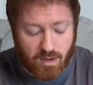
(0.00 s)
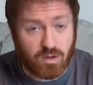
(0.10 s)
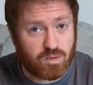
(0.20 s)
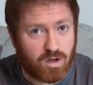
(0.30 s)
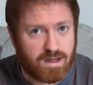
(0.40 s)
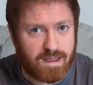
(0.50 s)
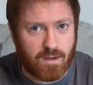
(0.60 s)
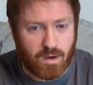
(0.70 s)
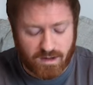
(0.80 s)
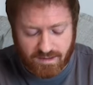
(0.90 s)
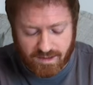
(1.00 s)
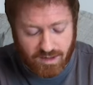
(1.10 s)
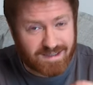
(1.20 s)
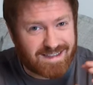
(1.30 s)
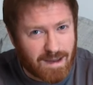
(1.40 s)
always wanted that one. It
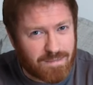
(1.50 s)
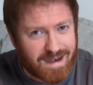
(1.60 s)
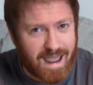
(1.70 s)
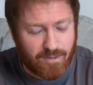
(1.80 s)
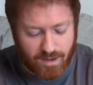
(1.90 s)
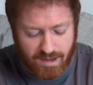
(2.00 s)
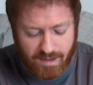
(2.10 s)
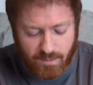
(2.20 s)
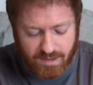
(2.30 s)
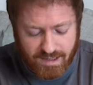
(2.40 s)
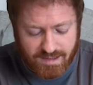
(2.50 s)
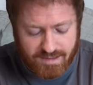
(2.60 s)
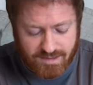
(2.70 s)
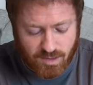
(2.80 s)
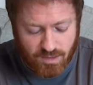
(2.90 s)
kind of slipped the net, really, that one did,
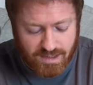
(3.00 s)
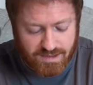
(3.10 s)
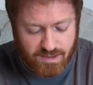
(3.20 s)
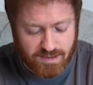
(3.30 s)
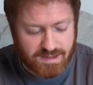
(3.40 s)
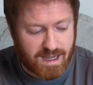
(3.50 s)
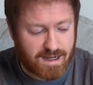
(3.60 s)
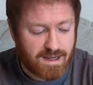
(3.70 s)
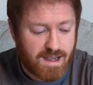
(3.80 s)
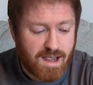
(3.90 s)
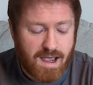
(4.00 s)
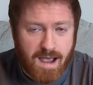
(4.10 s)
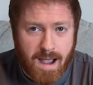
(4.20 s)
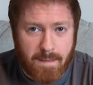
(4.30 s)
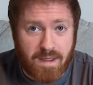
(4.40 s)
because I got these two instead.
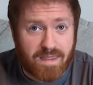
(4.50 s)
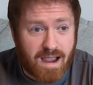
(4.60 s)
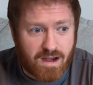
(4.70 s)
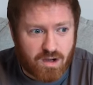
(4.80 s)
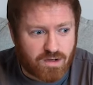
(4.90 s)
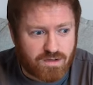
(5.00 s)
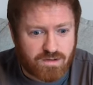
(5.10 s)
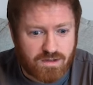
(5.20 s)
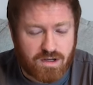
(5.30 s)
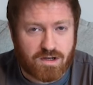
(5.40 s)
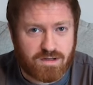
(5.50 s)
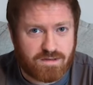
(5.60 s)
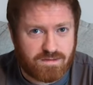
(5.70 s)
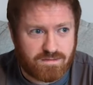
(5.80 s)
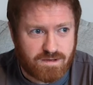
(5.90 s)
But they're good
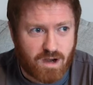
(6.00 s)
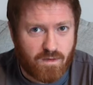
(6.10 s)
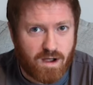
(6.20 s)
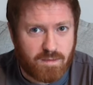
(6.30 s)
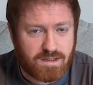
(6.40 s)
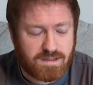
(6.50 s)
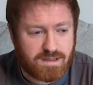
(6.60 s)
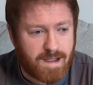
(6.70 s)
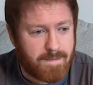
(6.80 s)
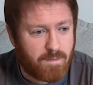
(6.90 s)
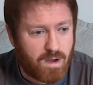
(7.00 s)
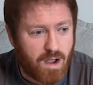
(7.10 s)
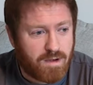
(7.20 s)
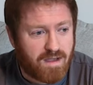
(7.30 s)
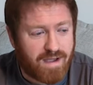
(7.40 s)
dioramas. We
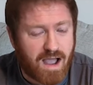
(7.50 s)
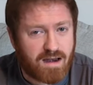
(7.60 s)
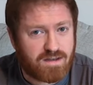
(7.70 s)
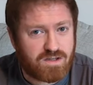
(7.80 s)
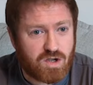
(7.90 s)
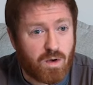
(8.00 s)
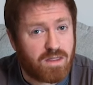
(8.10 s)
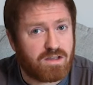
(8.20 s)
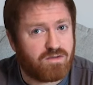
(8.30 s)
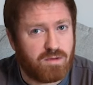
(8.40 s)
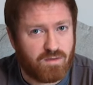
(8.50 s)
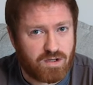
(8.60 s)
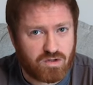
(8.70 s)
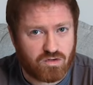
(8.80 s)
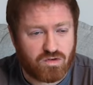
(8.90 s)
only ever had two others from the
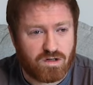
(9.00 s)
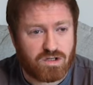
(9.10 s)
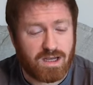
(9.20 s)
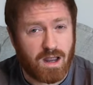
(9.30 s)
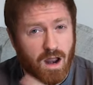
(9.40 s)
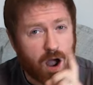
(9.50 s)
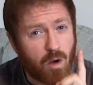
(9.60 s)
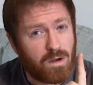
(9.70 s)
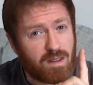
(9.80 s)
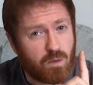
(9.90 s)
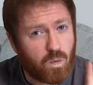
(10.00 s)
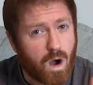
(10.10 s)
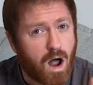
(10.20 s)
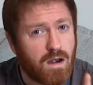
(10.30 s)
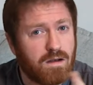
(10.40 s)
original trilogy, and only the
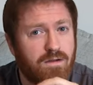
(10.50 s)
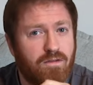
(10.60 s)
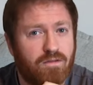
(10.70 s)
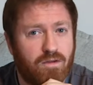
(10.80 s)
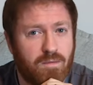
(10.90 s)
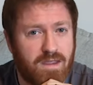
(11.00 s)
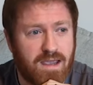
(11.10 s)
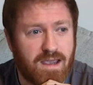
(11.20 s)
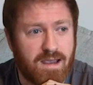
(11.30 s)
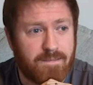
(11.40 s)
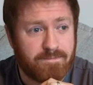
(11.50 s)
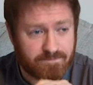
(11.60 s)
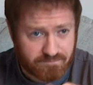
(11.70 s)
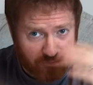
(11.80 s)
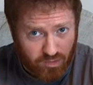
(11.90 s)
one from the
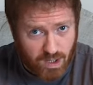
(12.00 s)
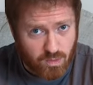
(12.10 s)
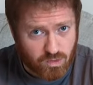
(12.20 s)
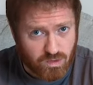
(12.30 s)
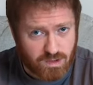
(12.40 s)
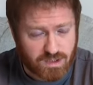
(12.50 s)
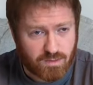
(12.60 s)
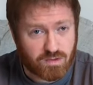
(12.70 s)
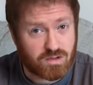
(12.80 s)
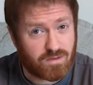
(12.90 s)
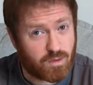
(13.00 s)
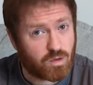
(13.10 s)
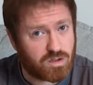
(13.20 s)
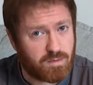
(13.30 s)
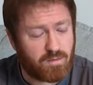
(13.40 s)
prequel trilogy, which was, of
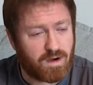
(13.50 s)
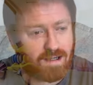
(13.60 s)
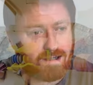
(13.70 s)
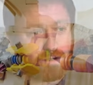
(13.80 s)
course, the pod racing, which